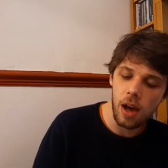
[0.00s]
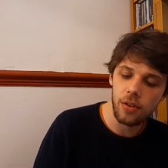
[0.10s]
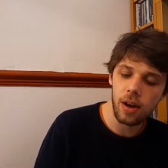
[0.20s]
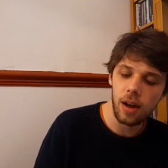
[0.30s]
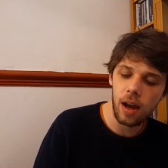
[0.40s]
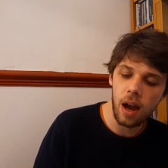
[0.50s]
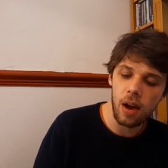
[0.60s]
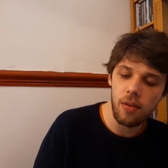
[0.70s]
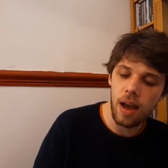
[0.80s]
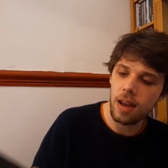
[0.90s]
So I
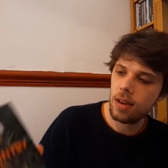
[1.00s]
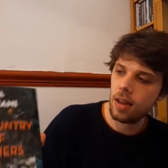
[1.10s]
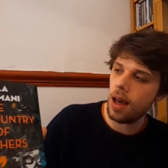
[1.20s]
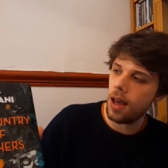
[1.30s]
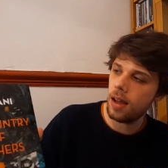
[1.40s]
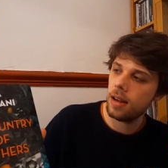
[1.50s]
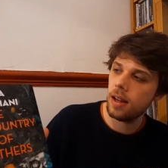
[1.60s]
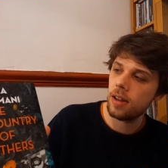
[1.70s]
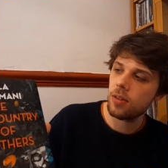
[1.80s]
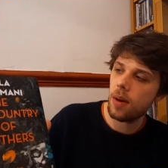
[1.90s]
read
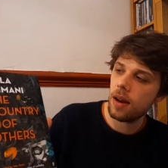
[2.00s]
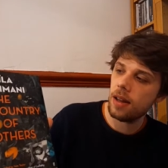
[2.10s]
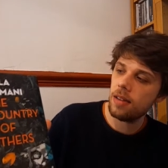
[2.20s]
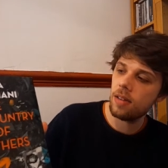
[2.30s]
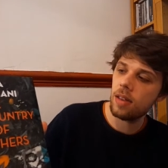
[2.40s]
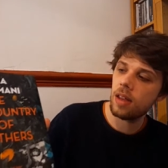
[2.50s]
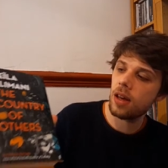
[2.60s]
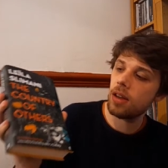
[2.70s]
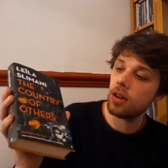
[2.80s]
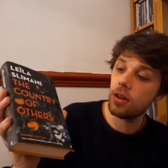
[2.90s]
Leila Slimani's
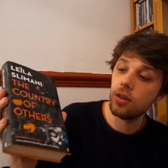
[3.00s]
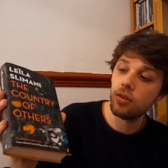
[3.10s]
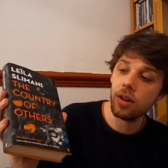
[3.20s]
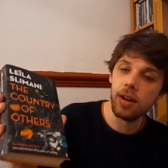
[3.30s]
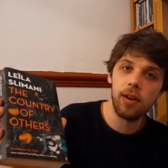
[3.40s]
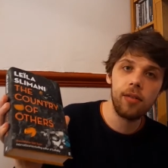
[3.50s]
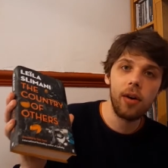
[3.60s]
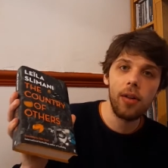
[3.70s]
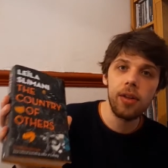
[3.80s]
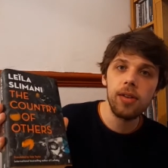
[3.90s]
The Country of
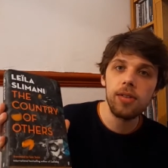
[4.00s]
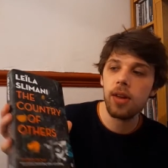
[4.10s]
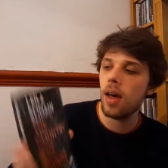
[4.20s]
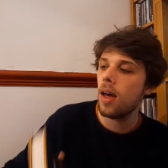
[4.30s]
Others.